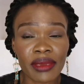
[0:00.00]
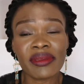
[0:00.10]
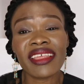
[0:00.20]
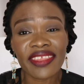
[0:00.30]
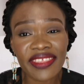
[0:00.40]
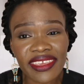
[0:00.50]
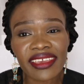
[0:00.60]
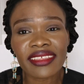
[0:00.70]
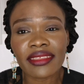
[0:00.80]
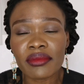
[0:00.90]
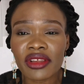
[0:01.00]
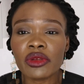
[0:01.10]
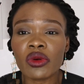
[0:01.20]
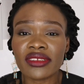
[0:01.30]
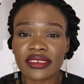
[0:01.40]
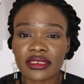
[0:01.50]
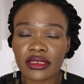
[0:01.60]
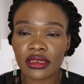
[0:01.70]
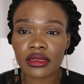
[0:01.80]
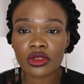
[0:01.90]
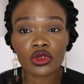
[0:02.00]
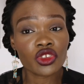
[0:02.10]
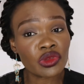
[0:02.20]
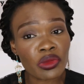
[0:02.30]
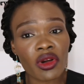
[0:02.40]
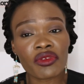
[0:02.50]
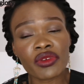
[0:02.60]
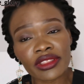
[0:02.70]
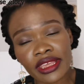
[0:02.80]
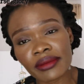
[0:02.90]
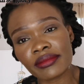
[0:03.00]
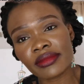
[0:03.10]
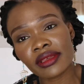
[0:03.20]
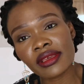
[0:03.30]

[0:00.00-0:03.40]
Maybe they think the money was too small for them.